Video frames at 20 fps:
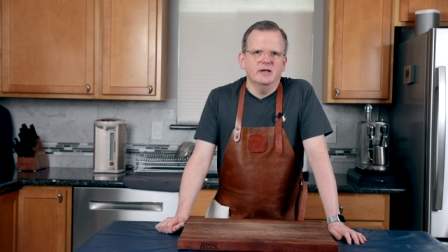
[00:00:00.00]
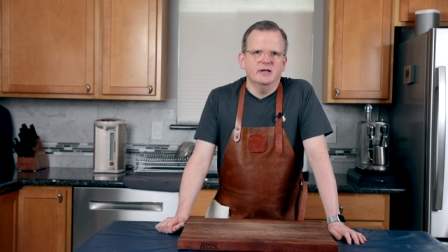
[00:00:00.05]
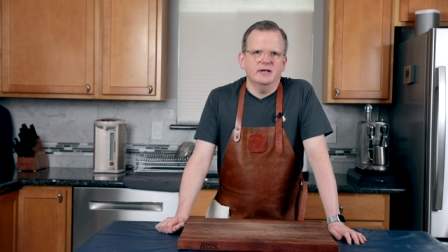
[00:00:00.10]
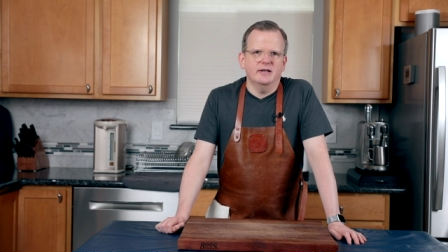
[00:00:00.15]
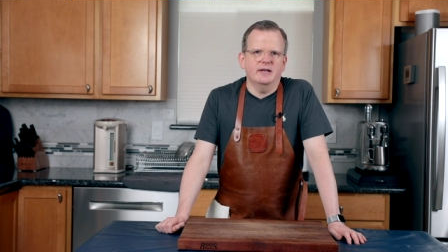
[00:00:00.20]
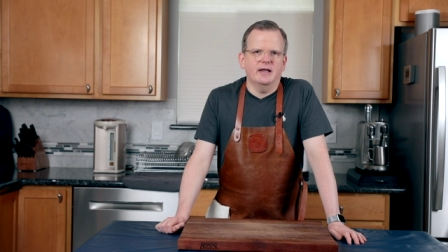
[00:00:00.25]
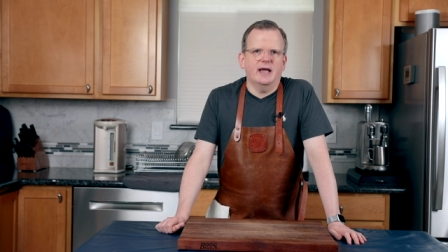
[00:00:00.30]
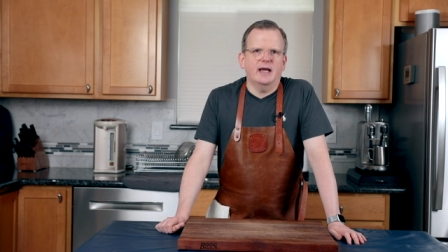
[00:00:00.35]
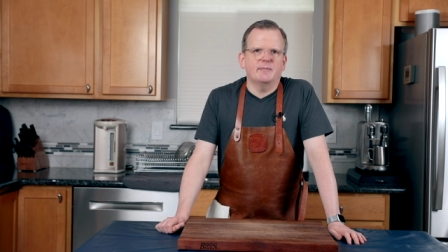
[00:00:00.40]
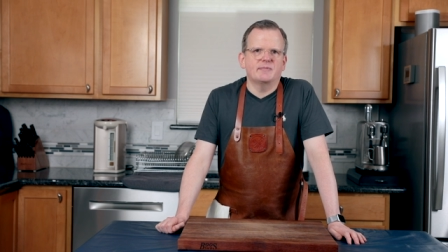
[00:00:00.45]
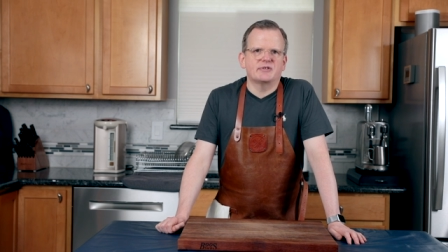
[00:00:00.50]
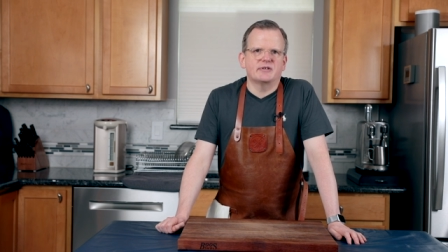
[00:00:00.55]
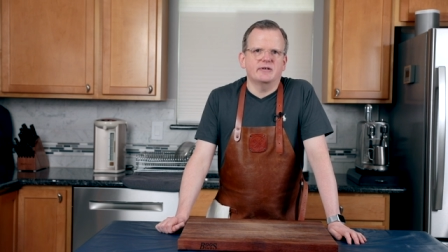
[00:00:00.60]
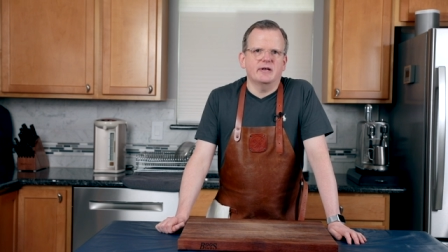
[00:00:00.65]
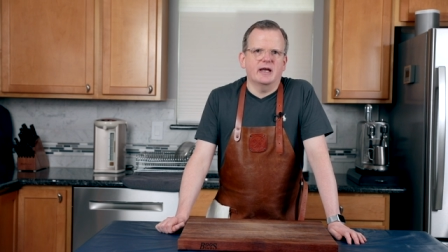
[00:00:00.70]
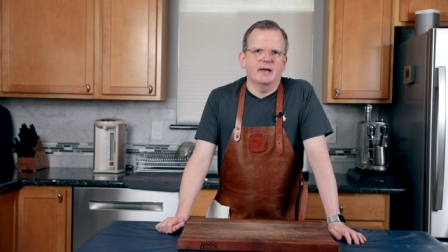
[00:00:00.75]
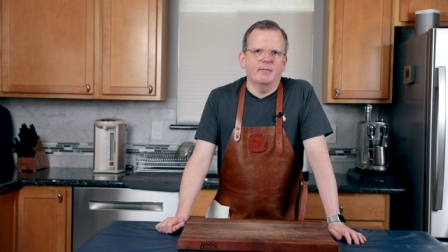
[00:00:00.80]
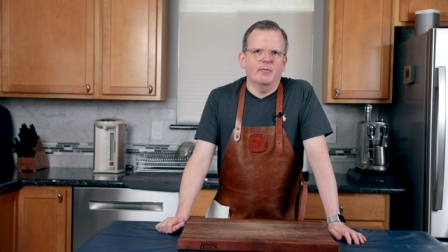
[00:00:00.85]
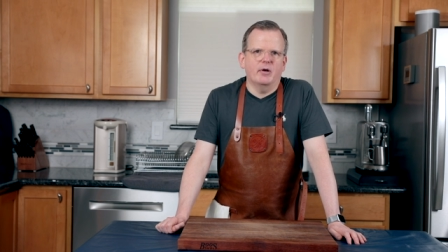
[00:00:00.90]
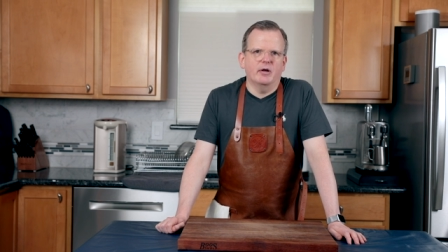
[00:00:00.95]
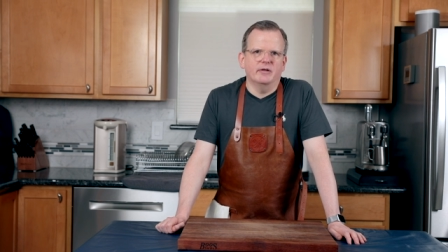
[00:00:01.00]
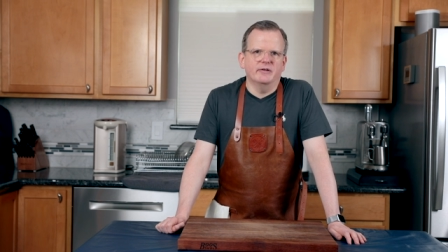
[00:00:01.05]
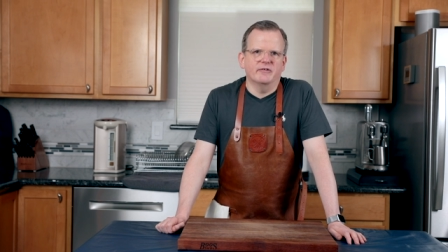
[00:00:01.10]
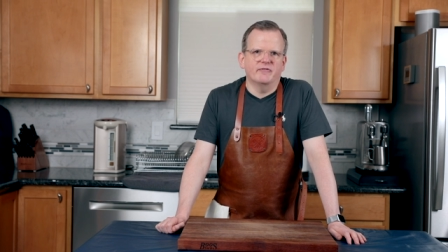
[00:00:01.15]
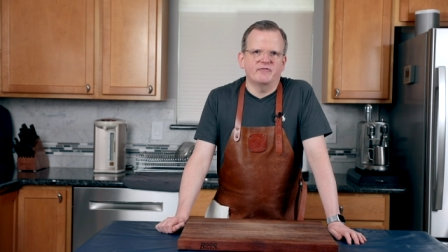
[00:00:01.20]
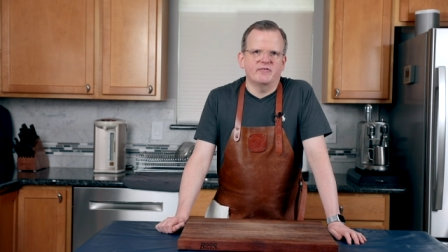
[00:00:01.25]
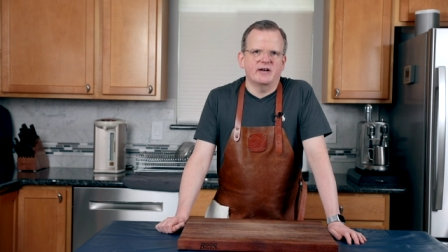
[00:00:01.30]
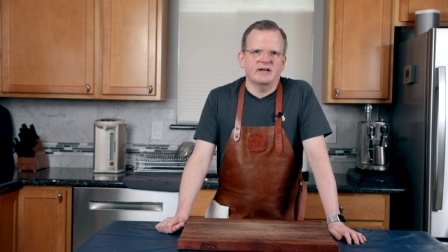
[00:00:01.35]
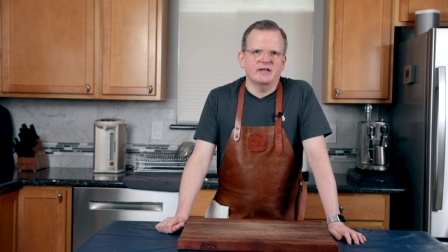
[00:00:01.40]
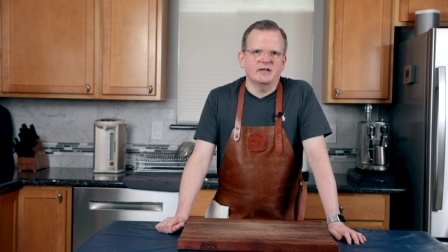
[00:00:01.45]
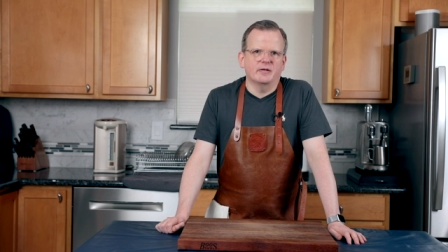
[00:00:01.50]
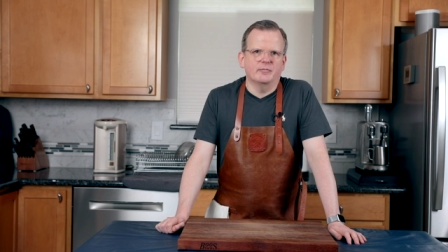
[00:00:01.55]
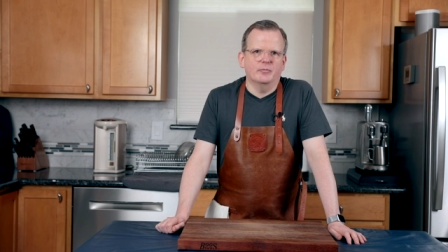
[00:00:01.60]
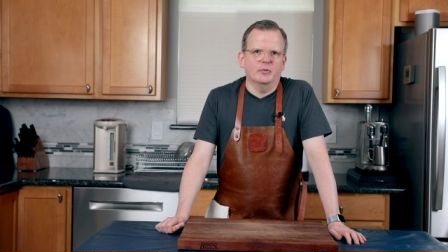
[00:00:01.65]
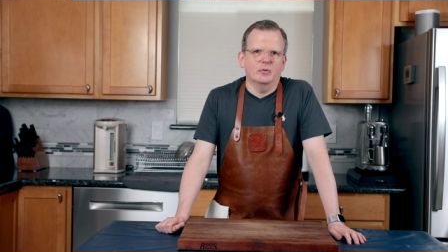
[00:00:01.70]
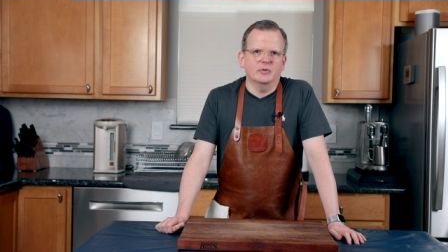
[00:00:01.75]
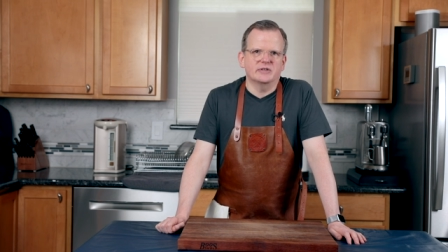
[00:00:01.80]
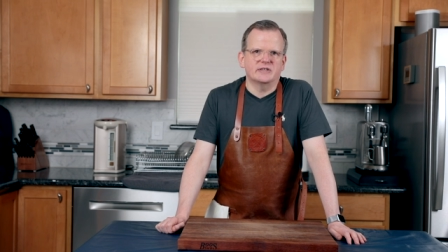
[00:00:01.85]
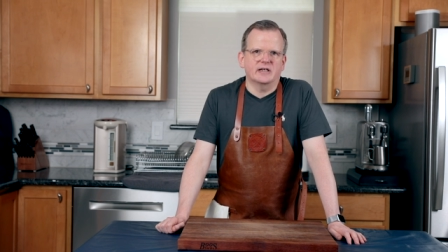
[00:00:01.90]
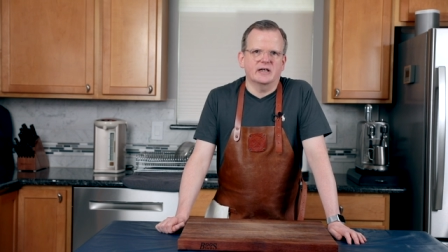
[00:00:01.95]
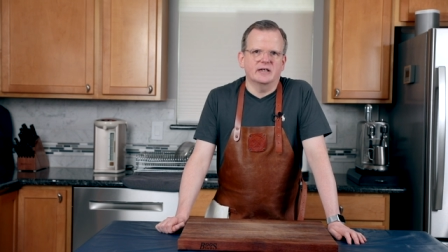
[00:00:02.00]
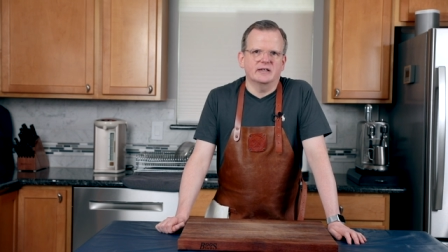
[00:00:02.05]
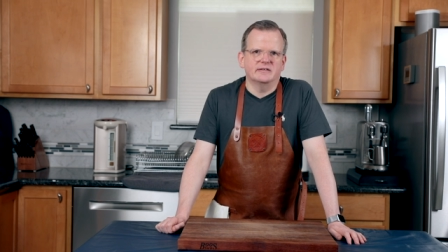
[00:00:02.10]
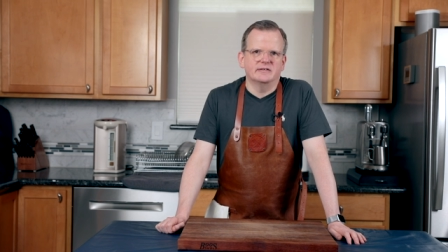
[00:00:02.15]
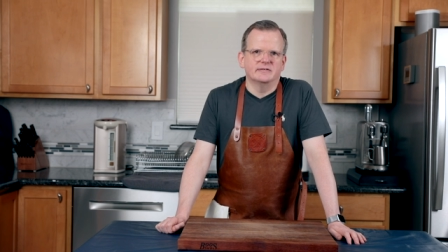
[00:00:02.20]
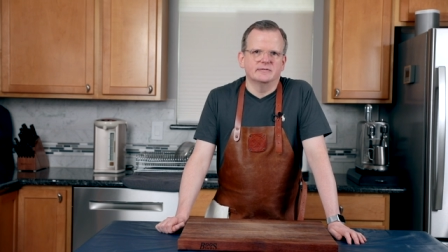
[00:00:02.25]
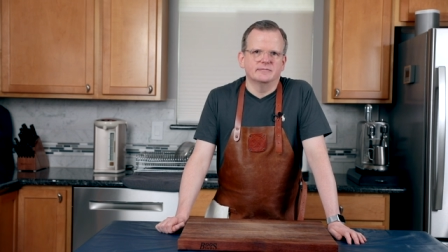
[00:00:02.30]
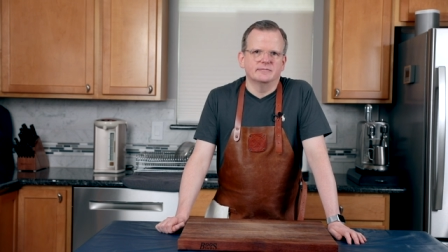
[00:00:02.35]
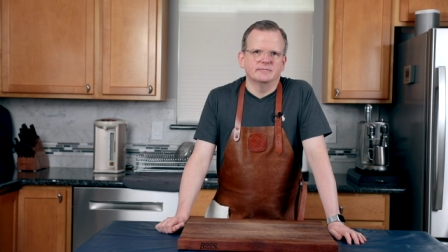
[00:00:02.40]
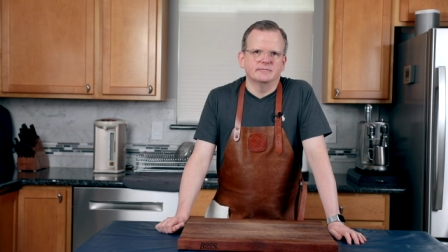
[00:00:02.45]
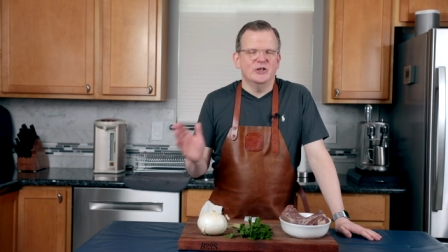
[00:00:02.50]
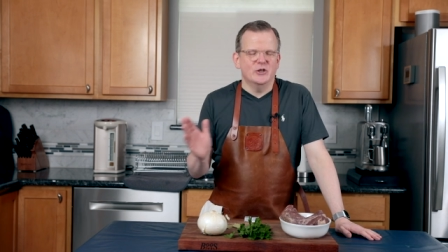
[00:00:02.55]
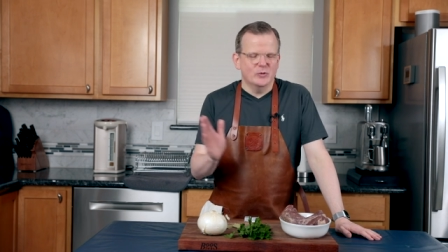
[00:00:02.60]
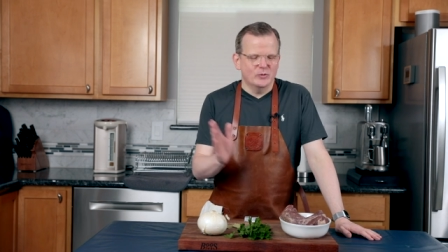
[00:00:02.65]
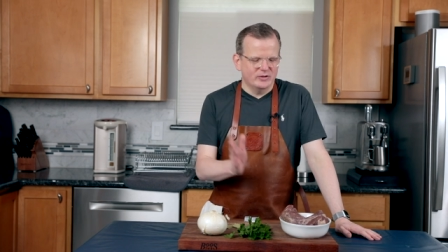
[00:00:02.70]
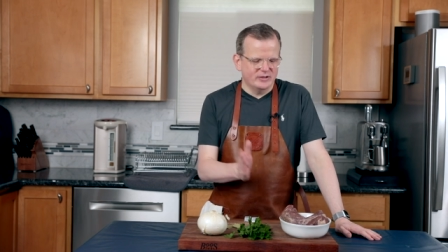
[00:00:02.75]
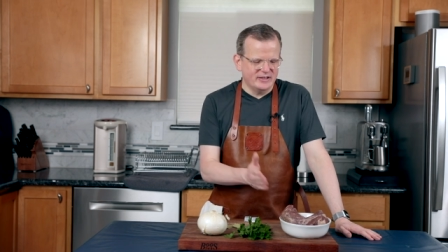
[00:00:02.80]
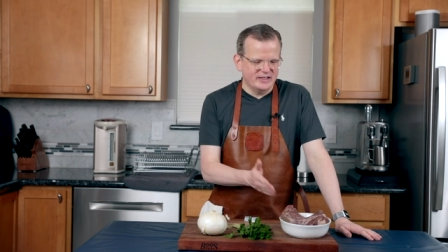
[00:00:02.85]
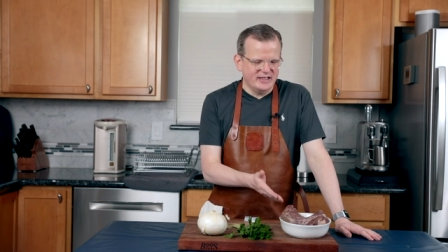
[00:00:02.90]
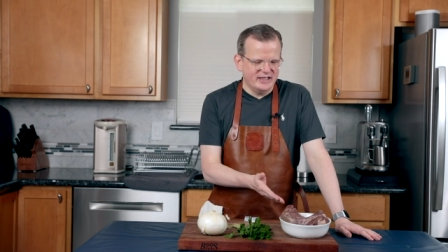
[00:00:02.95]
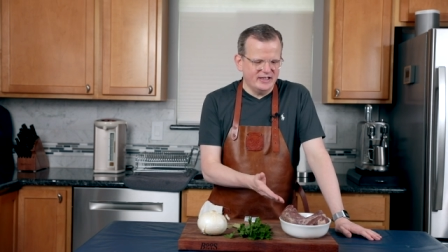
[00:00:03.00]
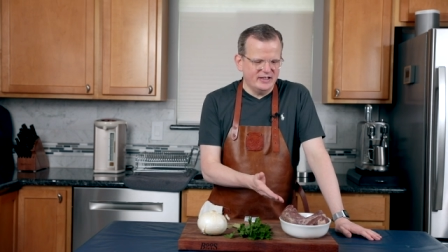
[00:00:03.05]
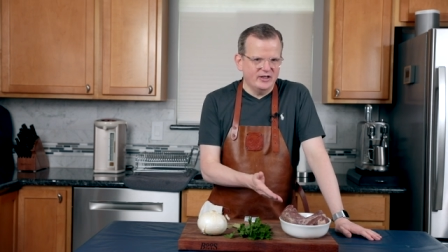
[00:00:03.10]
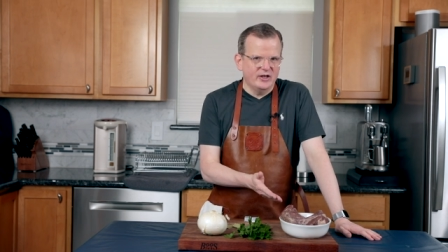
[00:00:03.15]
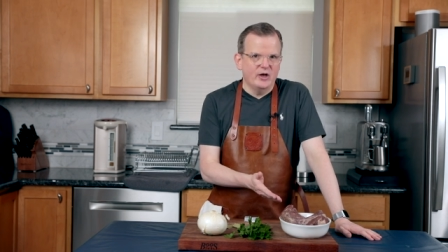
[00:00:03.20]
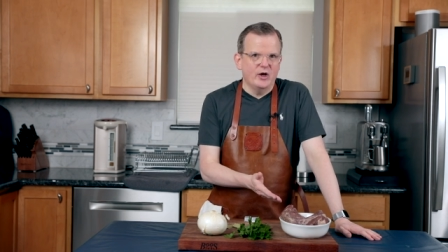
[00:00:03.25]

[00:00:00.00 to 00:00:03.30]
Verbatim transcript: in Amsterdam on the Ferdinand Bolstraat. You will need